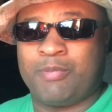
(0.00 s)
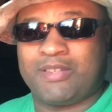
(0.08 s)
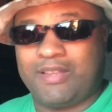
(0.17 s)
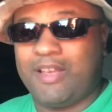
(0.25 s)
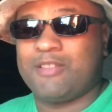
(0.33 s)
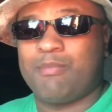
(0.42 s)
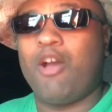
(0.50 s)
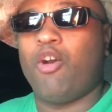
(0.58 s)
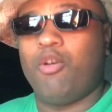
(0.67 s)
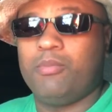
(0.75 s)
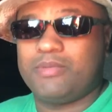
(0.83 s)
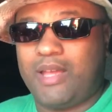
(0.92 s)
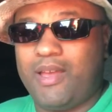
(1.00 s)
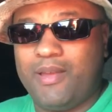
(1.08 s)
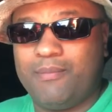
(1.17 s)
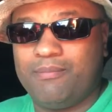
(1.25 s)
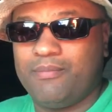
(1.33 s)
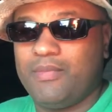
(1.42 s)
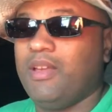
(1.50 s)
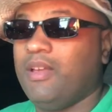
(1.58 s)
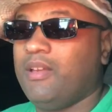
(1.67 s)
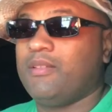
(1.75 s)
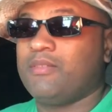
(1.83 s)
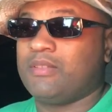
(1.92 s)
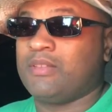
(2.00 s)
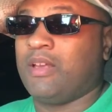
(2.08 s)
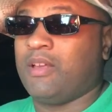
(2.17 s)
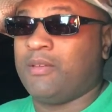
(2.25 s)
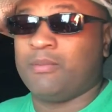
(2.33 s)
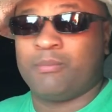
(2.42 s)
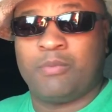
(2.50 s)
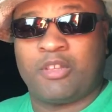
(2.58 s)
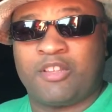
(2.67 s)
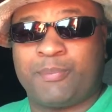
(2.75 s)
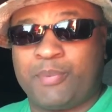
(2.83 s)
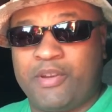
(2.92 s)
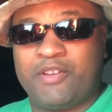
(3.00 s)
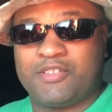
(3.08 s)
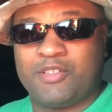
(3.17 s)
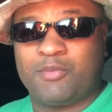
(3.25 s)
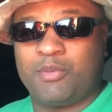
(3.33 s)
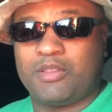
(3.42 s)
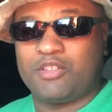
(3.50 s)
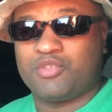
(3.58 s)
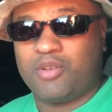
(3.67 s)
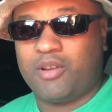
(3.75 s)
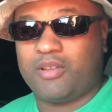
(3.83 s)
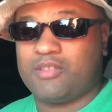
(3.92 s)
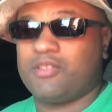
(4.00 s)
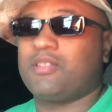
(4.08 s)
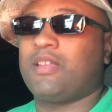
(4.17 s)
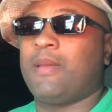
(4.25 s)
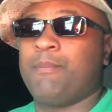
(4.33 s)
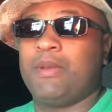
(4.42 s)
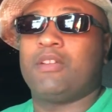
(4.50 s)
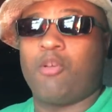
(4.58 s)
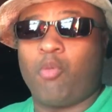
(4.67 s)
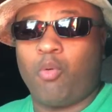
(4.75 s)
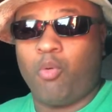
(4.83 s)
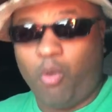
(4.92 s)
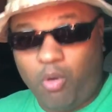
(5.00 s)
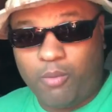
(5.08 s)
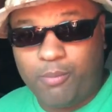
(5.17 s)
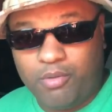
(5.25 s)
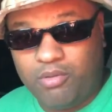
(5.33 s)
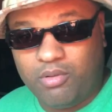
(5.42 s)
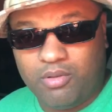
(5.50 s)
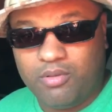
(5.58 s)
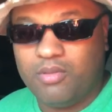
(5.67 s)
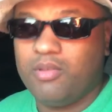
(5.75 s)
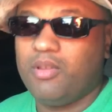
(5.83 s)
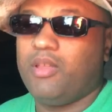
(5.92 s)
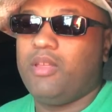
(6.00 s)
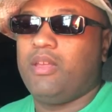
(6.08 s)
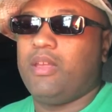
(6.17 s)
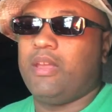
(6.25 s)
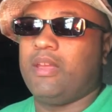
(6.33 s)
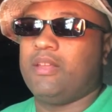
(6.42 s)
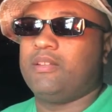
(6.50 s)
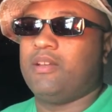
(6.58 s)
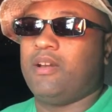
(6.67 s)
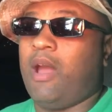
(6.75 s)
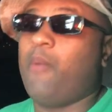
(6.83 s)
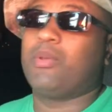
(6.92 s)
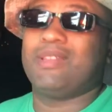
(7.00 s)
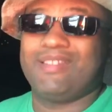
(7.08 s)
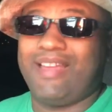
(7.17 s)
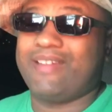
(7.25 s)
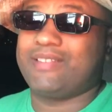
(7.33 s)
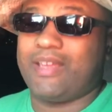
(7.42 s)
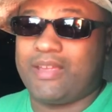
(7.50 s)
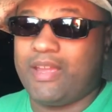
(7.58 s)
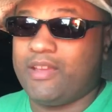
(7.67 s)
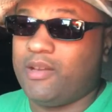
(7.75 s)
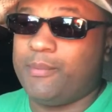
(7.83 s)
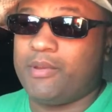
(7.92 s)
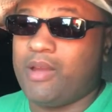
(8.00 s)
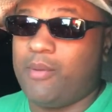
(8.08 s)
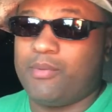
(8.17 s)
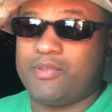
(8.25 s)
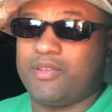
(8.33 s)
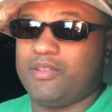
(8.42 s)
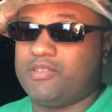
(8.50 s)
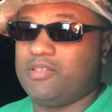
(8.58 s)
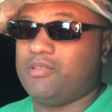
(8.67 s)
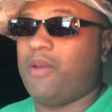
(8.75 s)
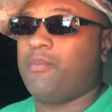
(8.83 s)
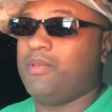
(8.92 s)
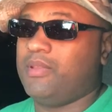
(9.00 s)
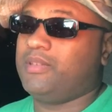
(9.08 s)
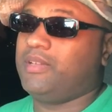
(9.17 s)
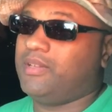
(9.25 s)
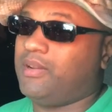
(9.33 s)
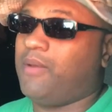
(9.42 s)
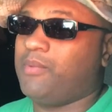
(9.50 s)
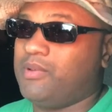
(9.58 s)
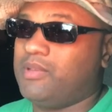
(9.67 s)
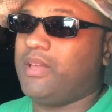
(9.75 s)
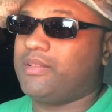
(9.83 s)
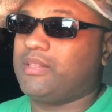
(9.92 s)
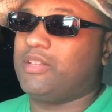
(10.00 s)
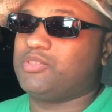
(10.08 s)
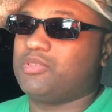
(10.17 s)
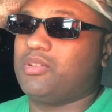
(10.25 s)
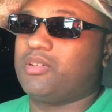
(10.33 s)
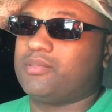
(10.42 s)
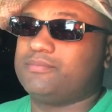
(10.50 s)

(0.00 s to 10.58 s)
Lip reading: besides my home time, the experiences with the trucks have been horrible. And I really liked that KW I was in too. I really did. I really liked that truck.